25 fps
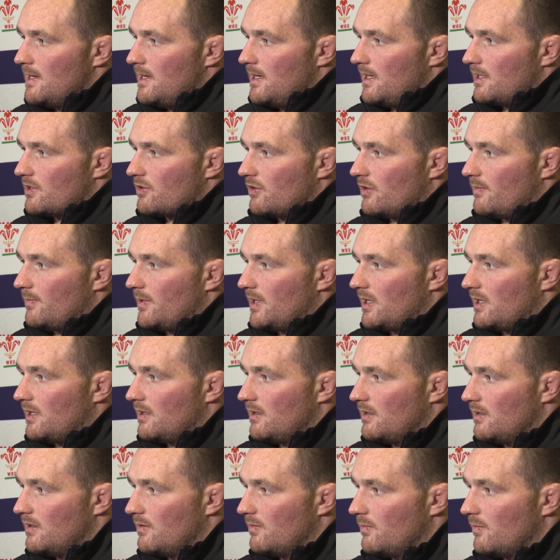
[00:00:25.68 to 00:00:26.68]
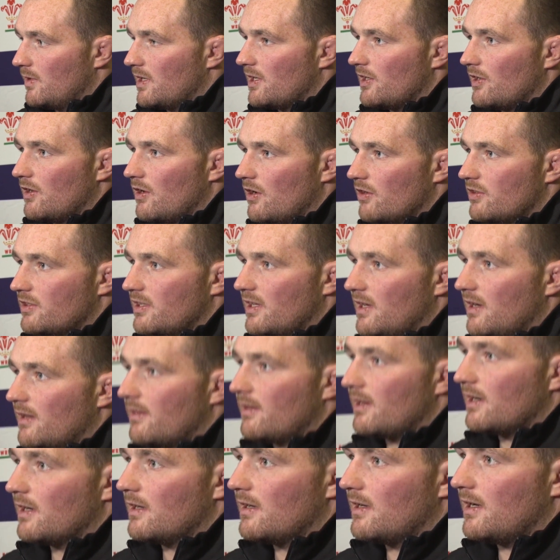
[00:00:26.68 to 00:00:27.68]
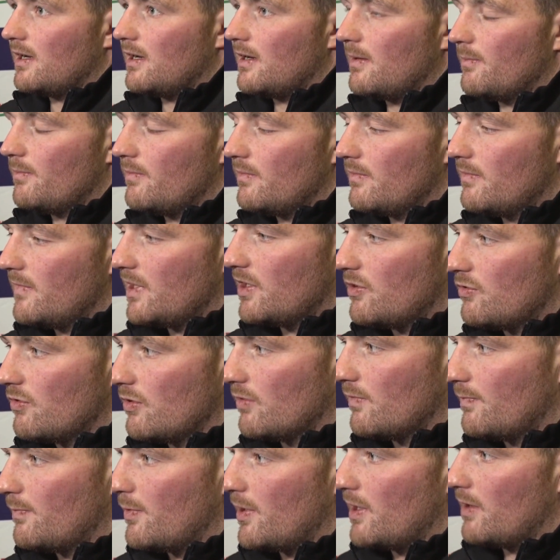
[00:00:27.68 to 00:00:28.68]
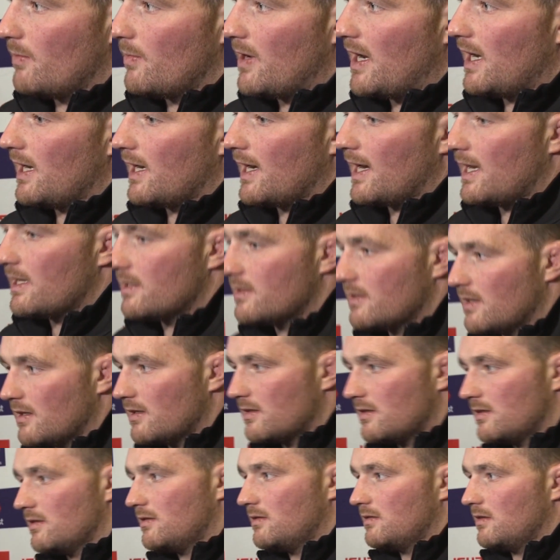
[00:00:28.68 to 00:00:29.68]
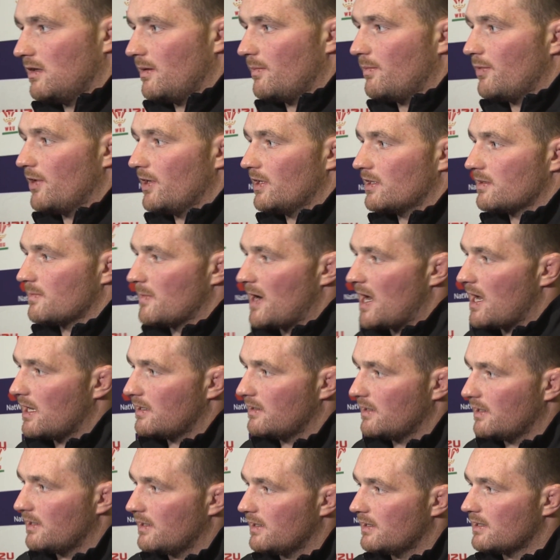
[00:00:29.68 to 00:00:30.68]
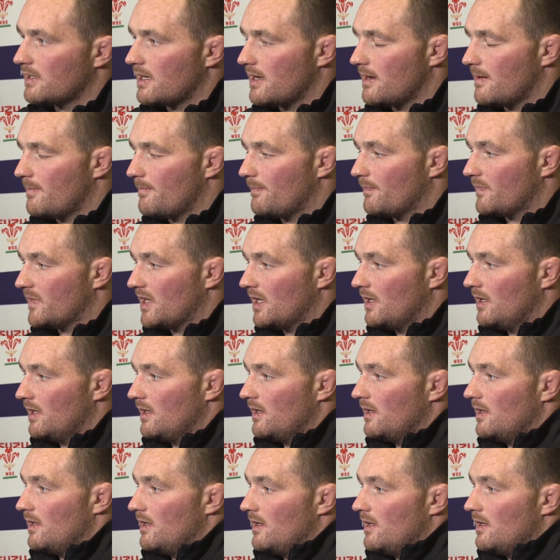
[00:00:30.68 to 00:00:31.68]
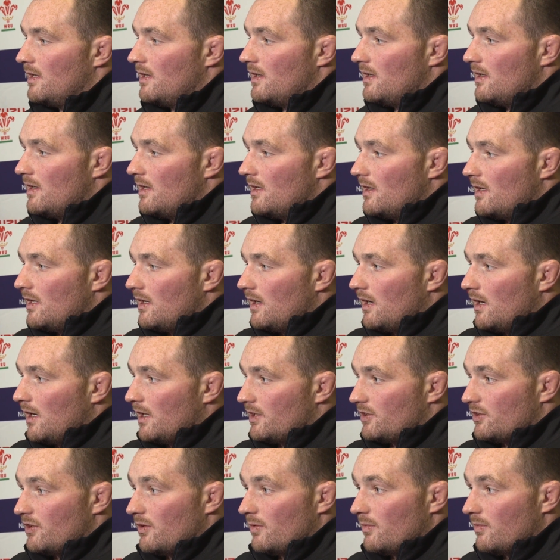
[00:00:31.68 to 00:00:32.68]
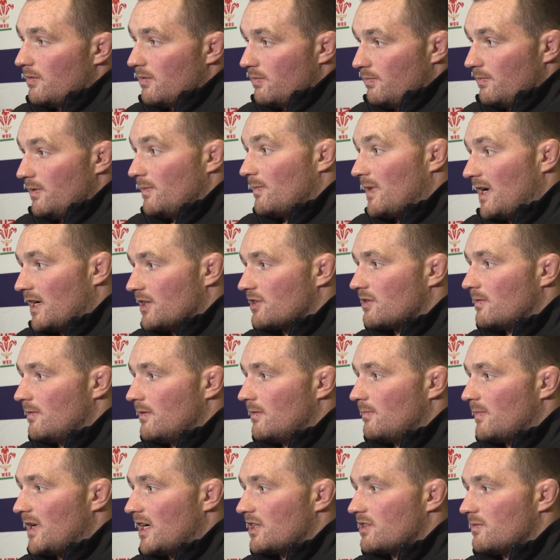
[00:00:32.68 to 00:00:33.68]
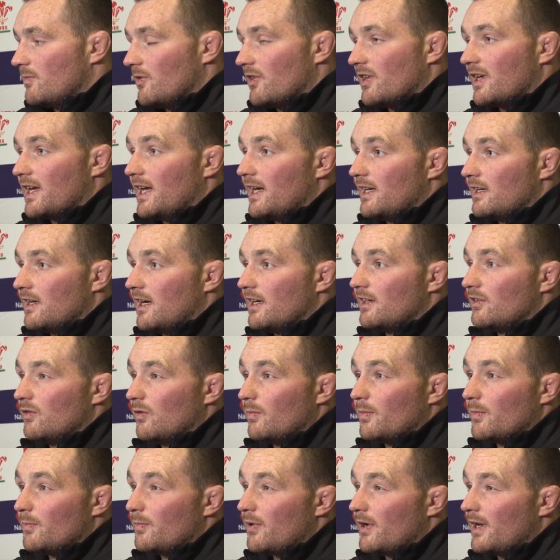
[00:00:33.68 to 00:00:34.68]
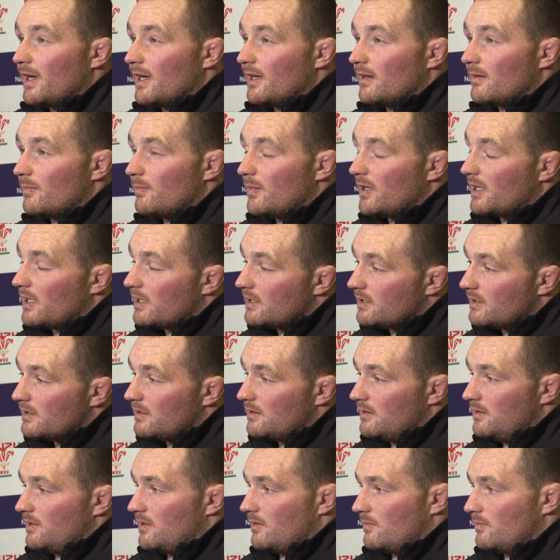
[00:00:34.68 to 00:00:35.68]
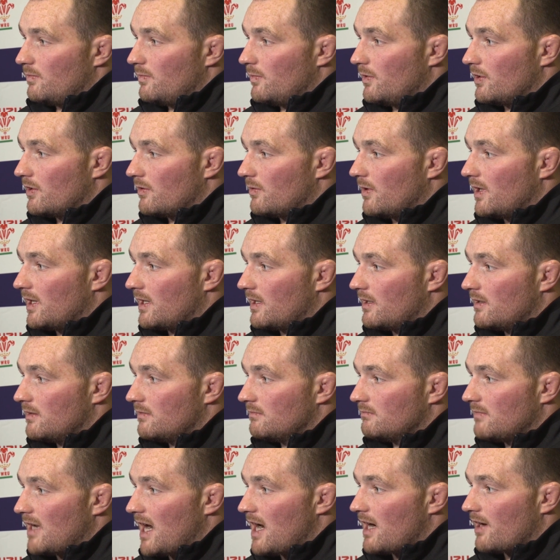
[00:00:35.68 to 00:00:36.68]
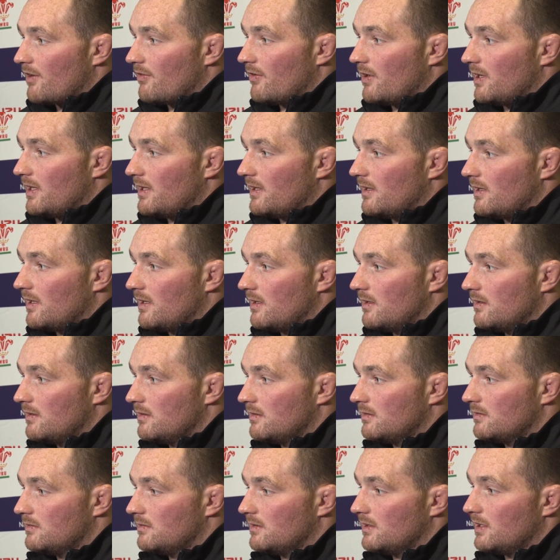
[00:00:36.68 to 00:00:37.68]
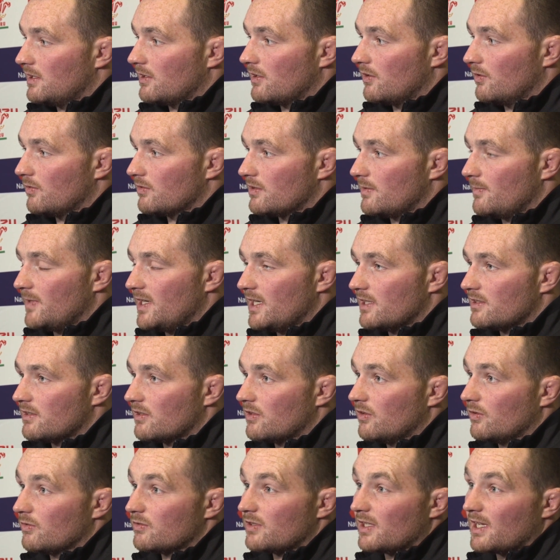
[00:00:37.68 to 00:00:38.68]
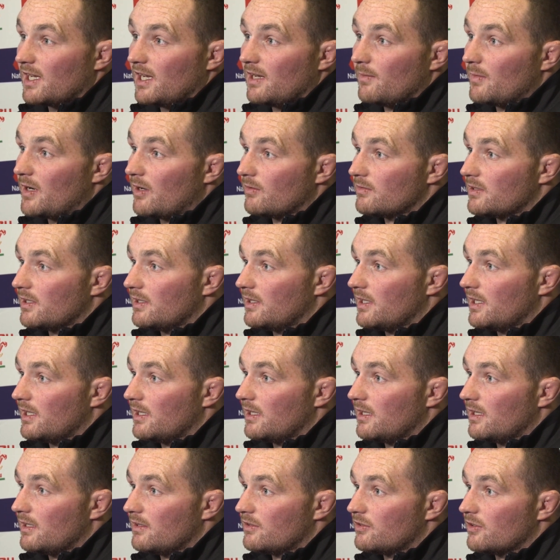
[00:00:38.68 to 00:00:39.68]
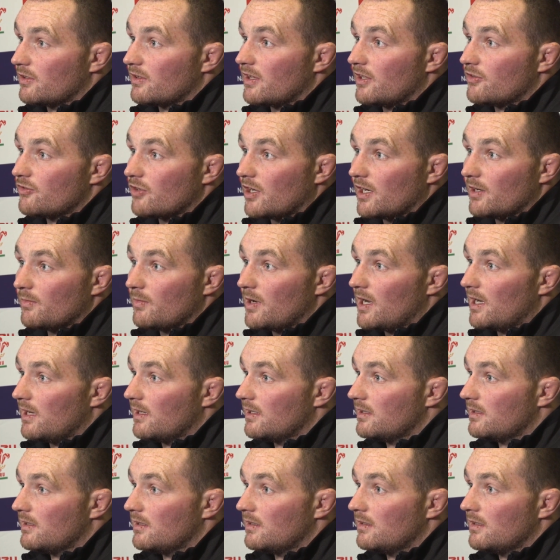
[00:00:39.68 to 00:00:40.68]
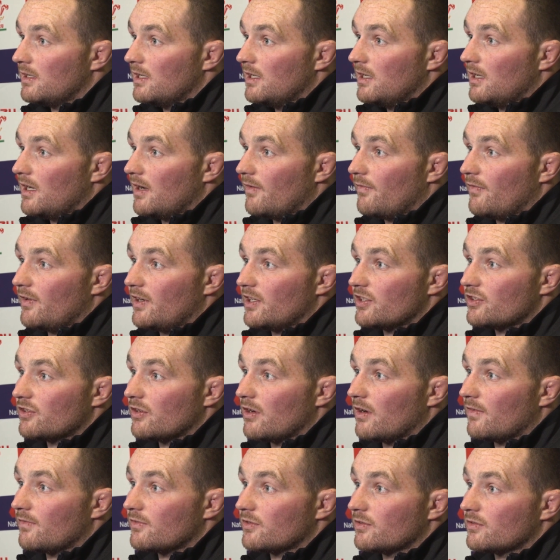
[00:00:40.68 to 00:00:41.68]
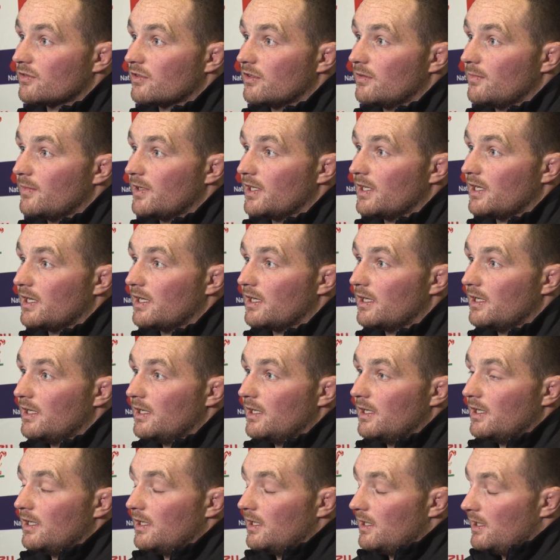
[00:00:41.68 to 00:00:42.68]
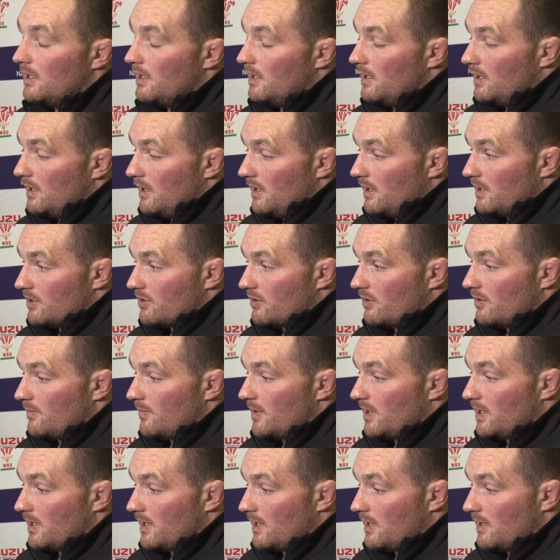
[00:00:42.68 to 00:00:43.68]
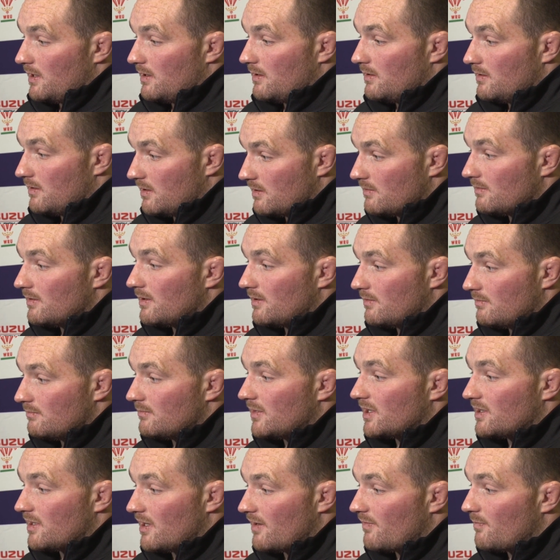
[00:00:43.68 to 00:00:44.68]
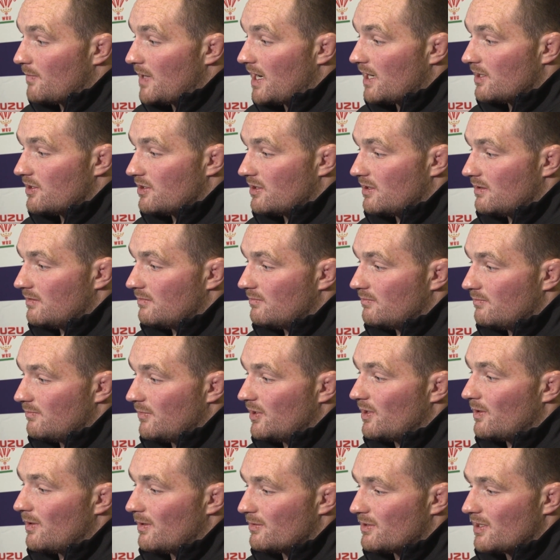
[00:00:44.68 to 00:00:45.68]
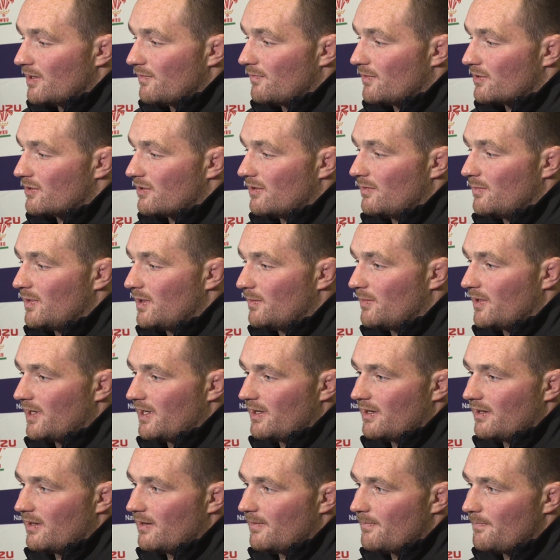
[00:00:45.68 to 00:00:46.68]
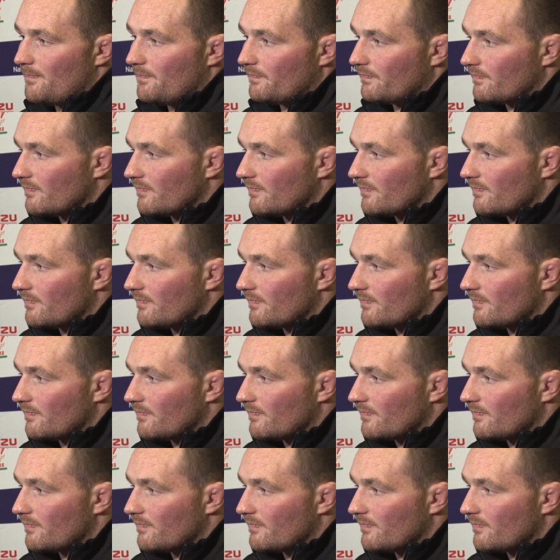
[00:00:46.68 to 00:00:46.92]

it's going to be win and loss there. I think they drove pretty well against us and pretty smart, and you know, we managed to match them on the game line, open play, but you know, weren't quite accurate in the closing minutes to close the game out, and they took their try well and finished it off. So it's going to be a tough match, and you know, how tough it's going to be playing the,